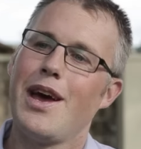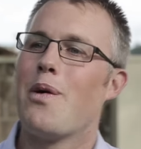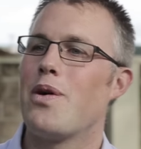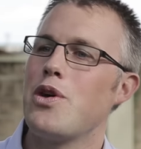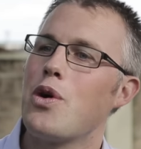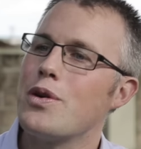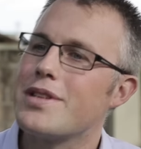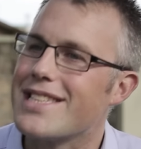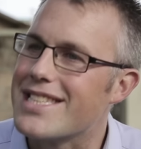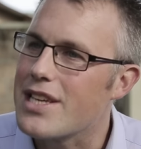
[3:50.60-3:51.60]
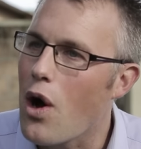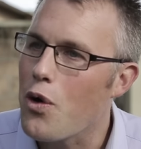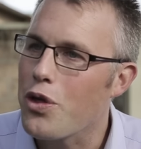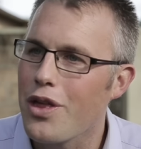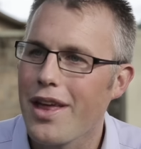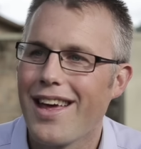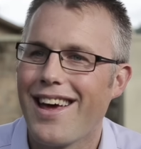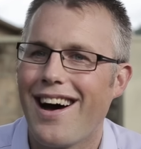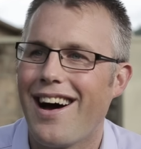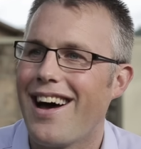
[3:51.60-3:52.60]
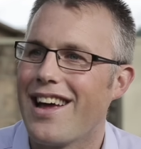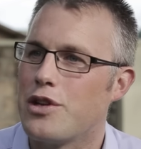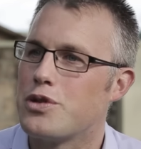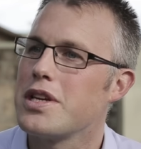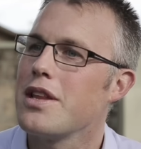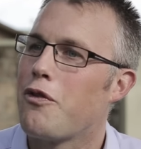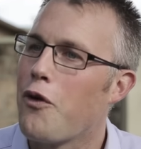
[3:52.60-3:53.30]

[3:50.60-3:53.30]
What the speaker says: Whether you go to the south and you see the